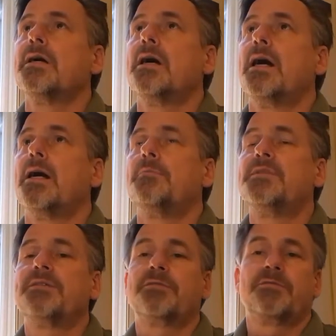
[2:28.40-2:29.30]
um,
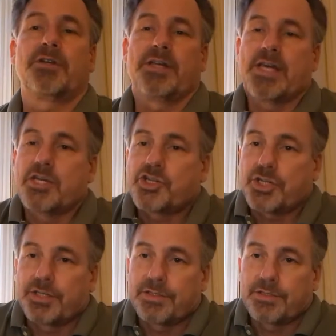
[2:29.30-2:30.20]
different
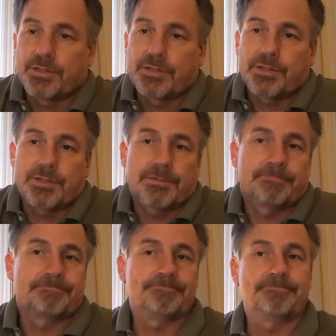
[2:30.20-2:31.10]
variations,
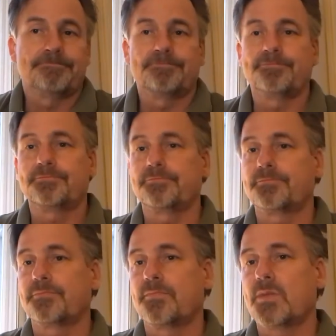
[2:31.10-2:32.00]

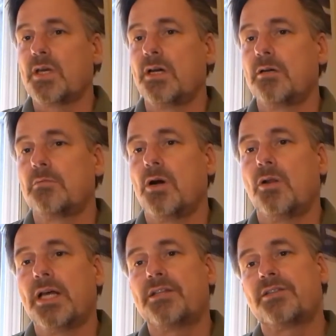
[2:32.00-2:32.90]
um, all
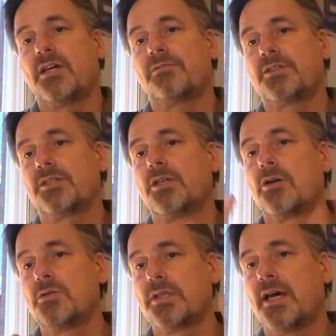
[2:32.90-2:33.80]
that stuff can
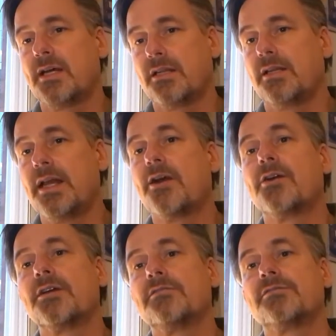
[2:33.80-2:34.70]
go in that
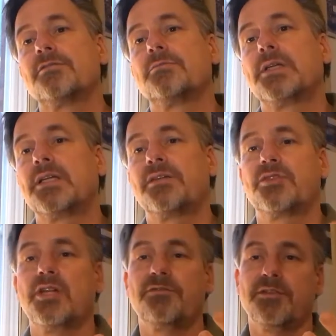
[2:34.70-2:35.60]
narrative, but it gives
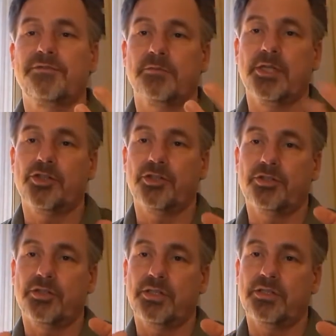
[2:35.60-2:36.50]
enough information
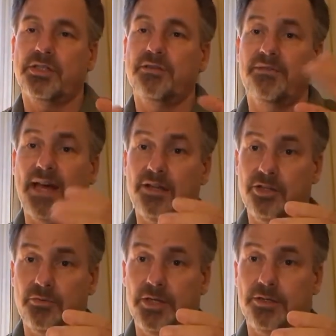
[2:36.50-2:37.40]
so that the
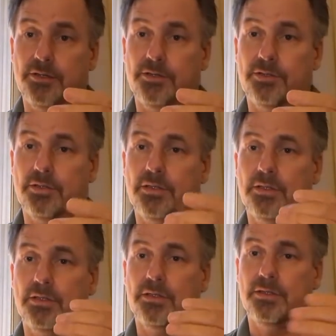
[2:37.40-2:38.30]
evaluators
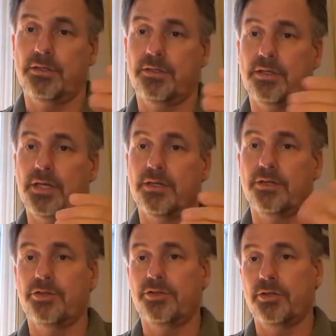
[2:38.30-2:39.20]
that are
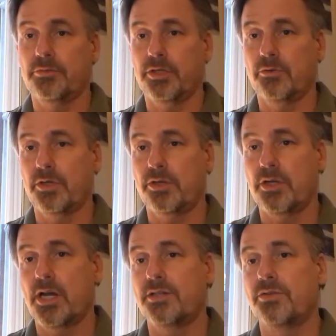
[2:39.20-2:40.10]
determining whether or
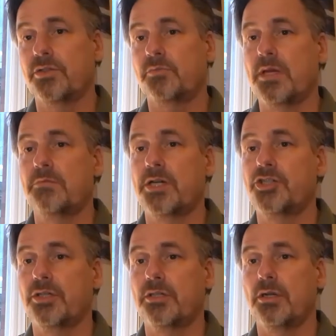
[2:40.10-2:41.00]
not to expend
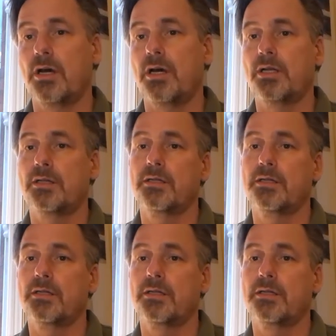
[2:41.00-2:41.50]
budget on